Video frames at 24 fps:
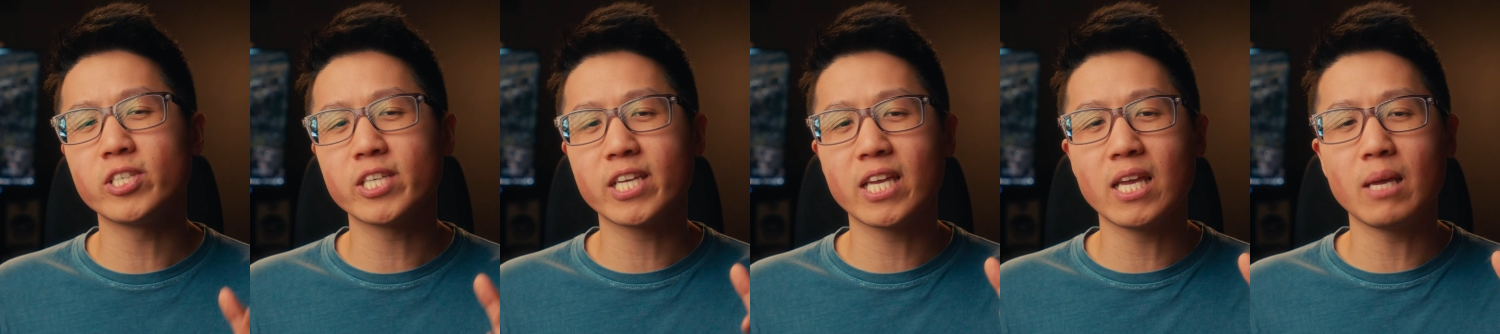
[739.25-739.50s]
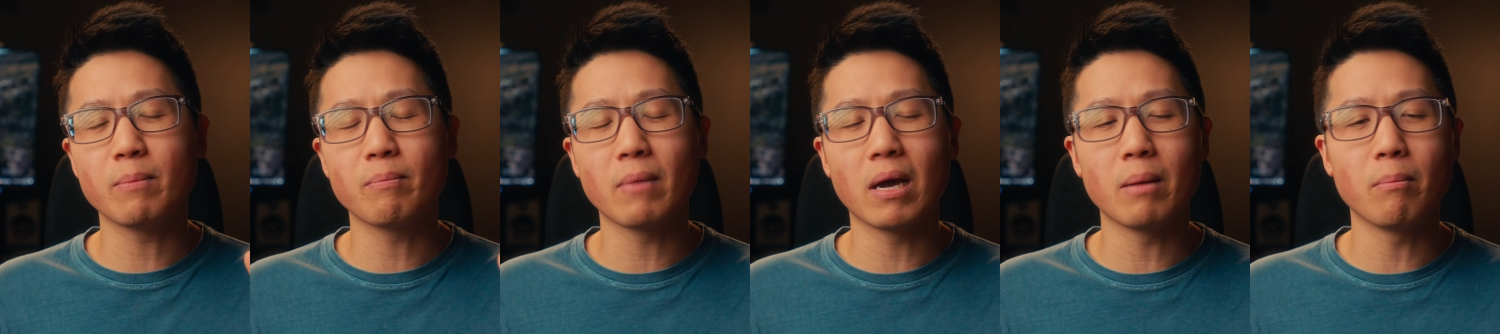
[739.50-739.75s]

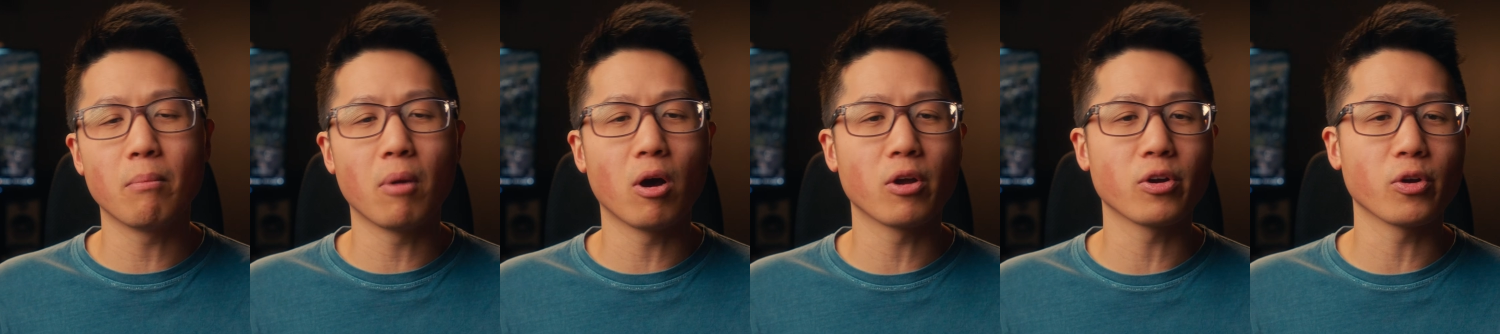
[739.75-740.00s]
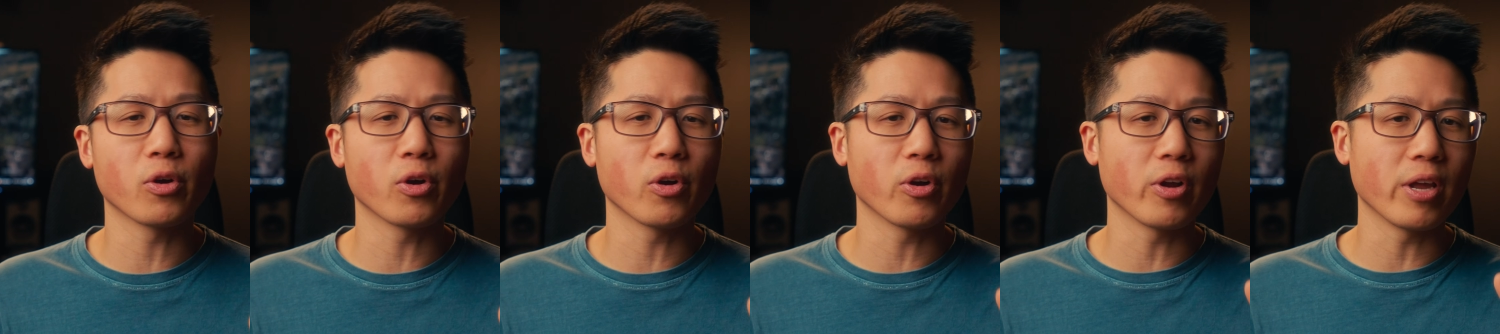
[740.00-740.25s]
keep my
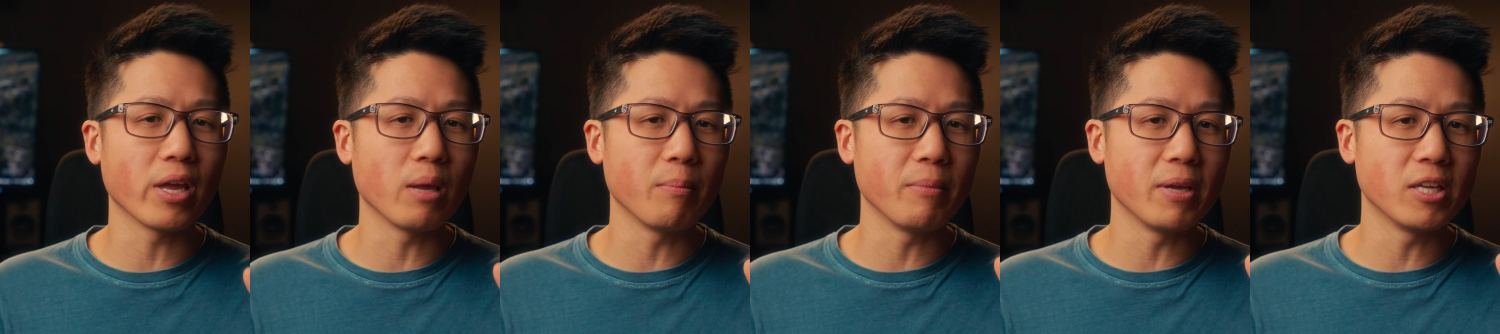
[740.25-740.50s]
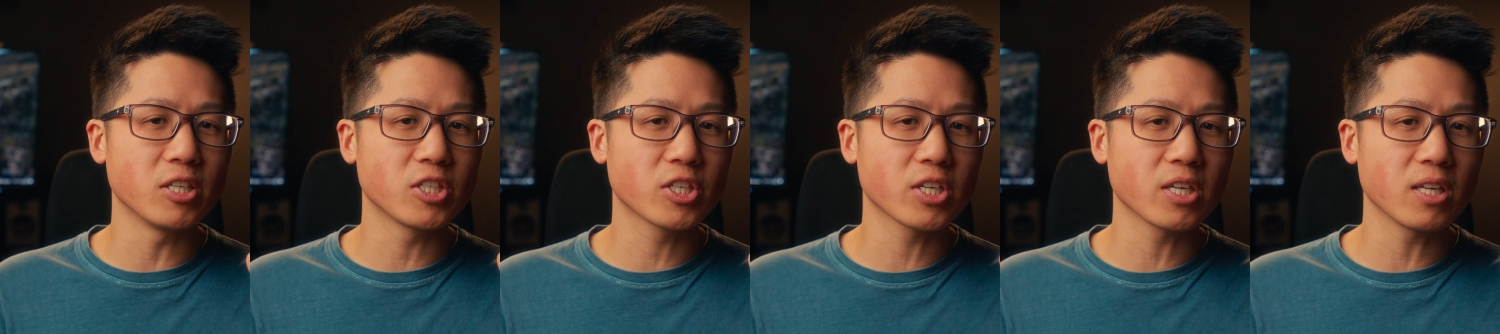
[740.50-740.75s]
monitor
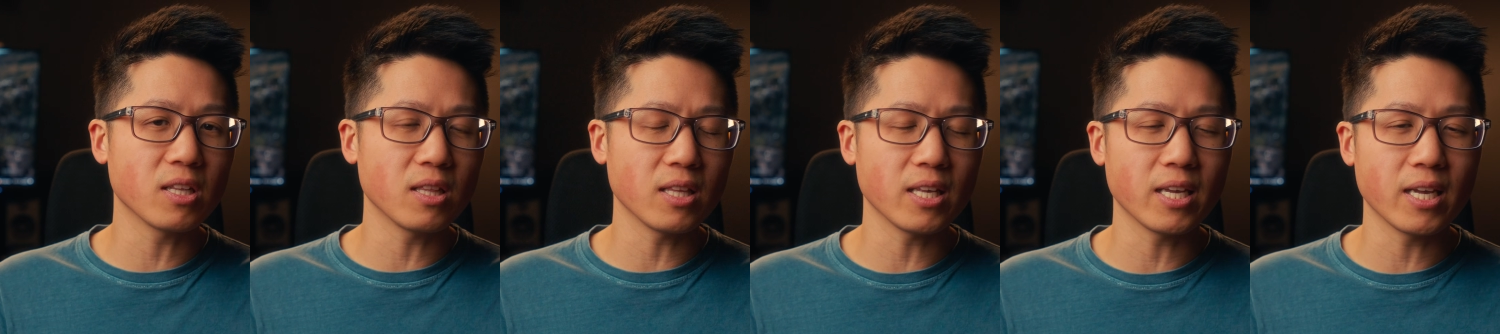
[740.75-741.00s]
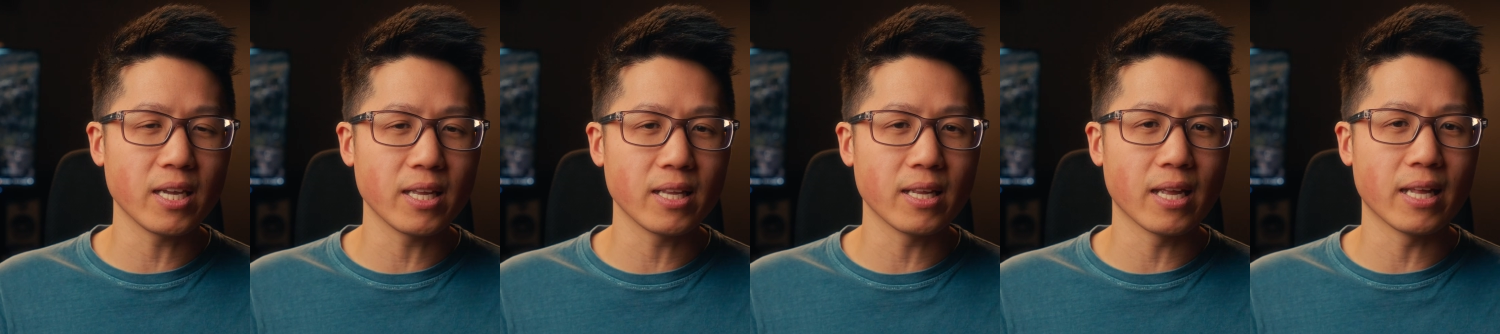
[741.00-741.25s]
image
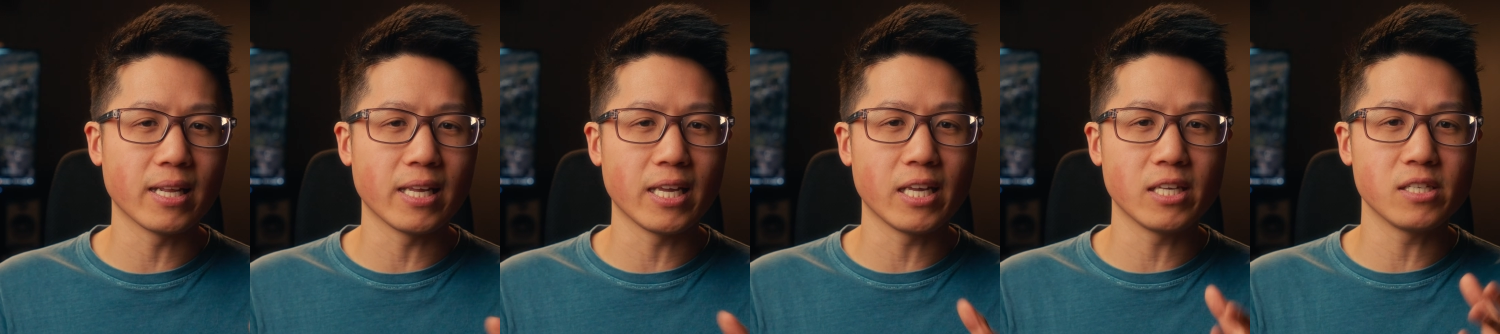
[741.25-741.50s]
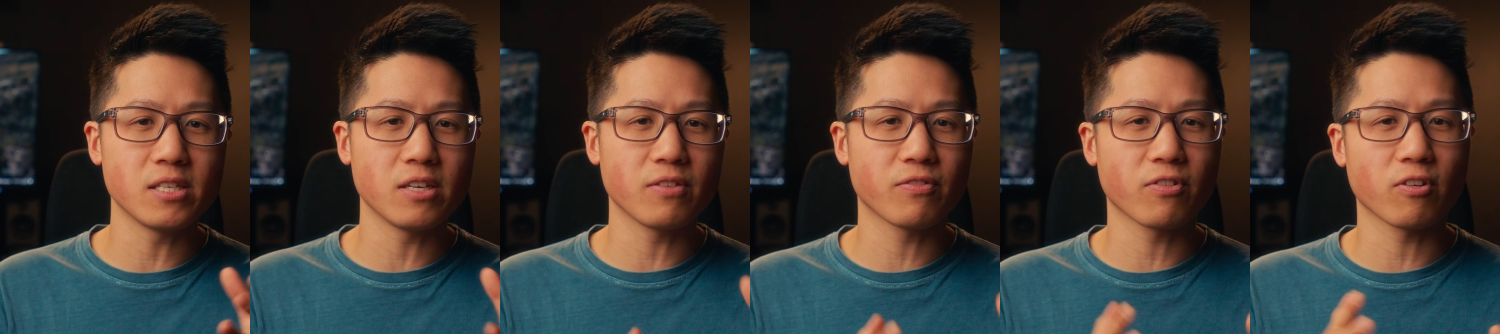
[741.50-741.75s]
clean and
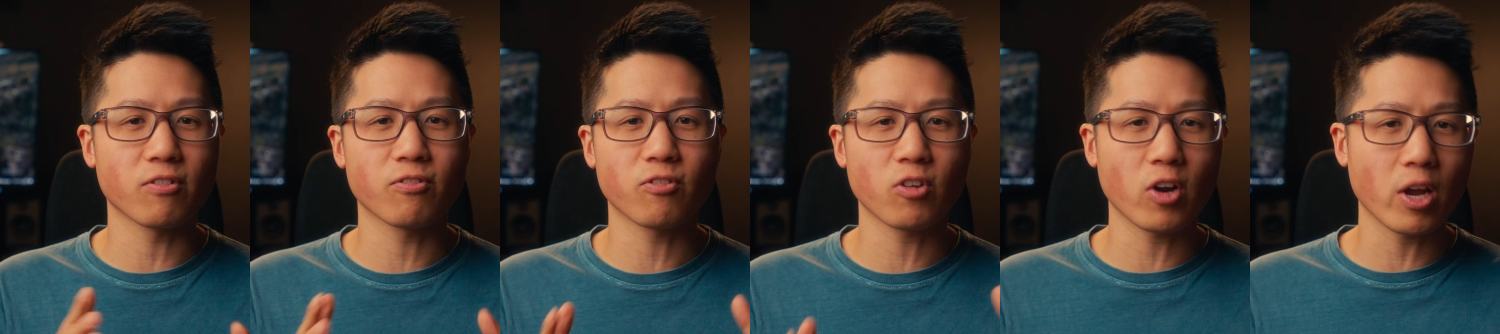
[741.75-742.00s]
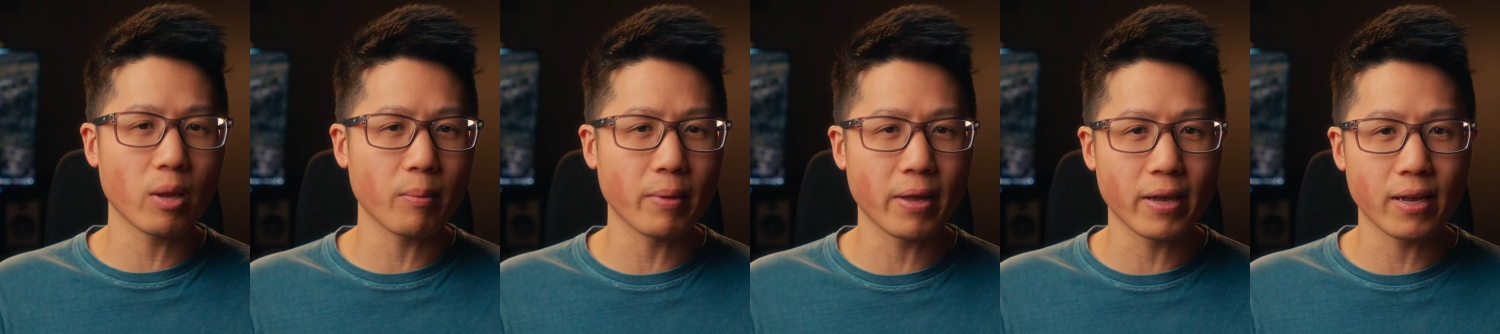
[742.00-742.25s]
easy for
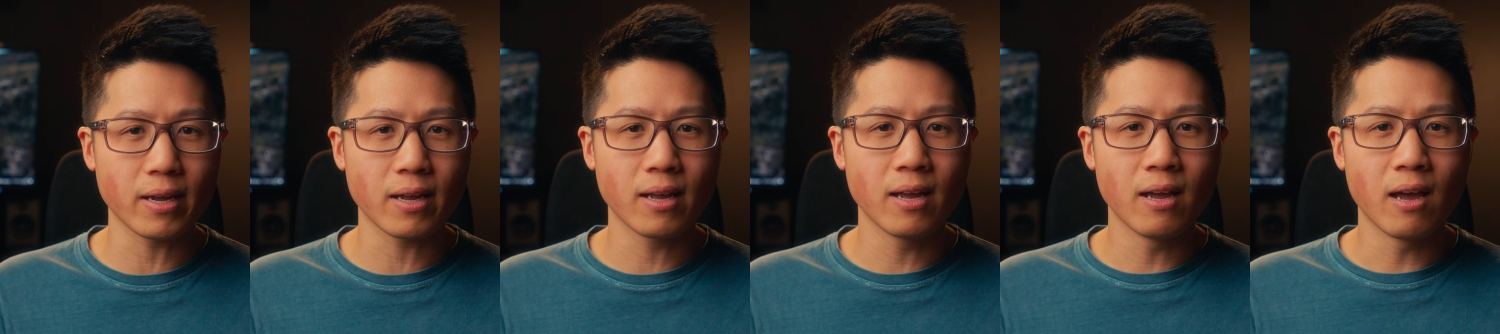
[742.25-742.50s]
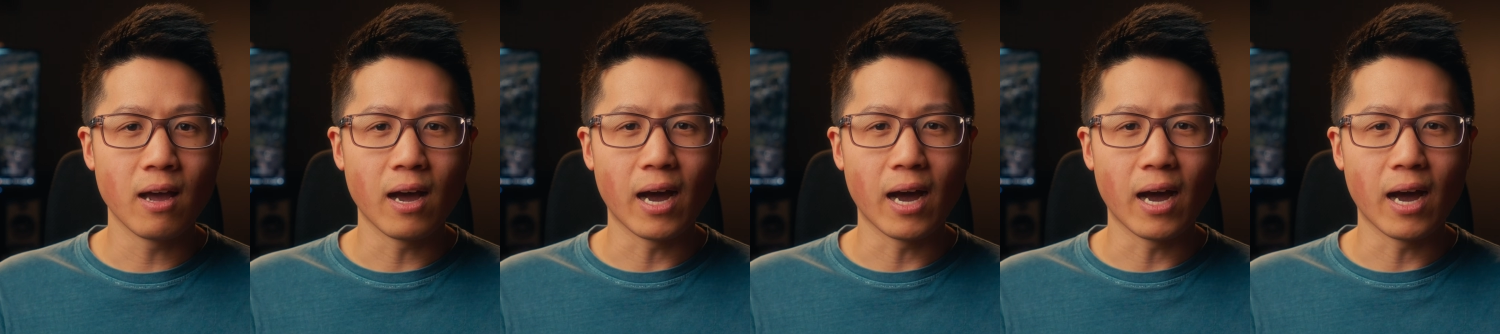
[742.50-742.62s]
framing,